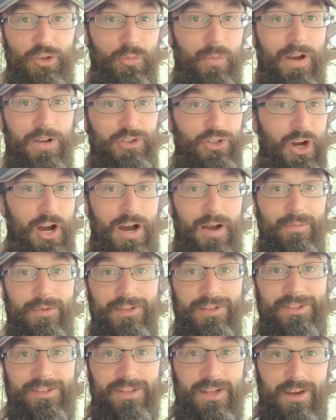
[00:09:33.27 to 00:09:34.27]
do my job
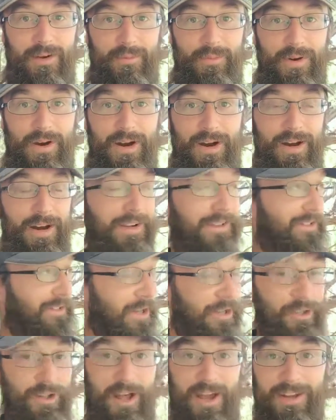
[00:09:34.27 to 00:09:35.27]
is some
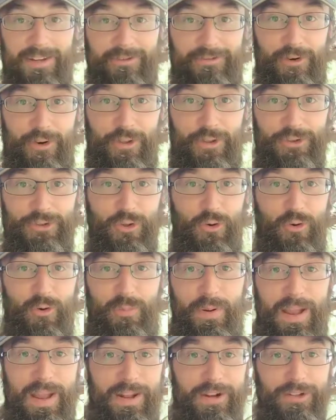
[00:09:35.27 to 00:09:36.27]
sunlight for the solar
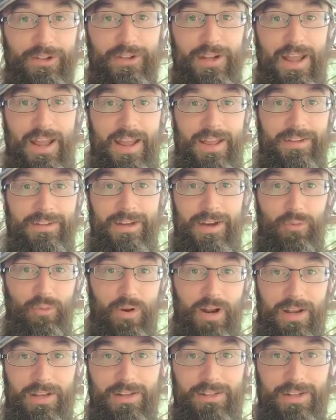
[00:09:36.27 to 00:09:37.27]
panel, and
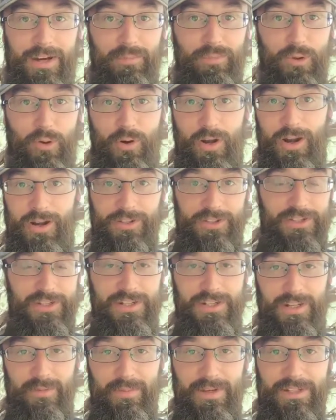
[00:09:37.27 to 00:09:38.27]
when I need to upload it, I just
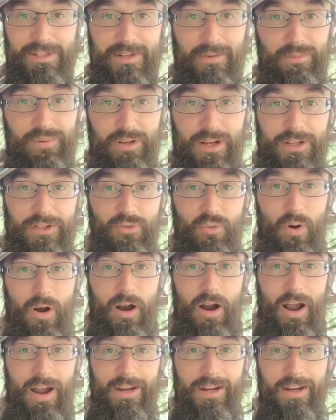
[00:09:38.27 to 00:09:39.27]
need to be someplace
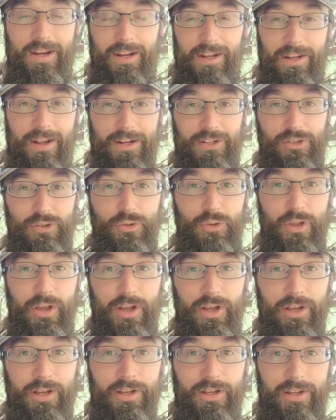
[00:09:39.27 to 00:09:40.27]
where I can connect to
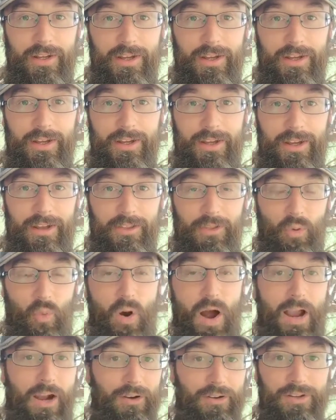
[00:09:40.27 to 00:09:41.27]
the
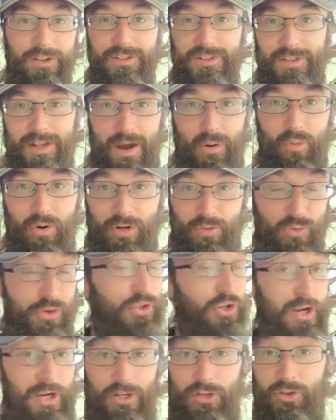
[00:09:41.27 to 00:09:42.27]
wireless network,
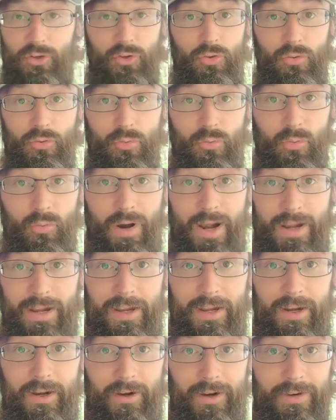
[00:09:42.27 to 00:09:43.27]
which I can do right
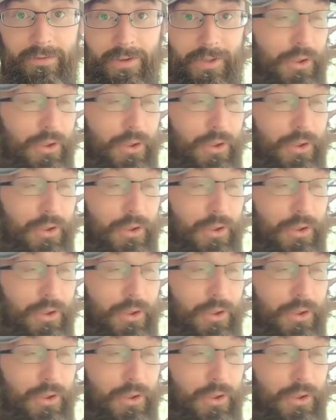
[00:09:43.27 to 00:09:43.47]
here,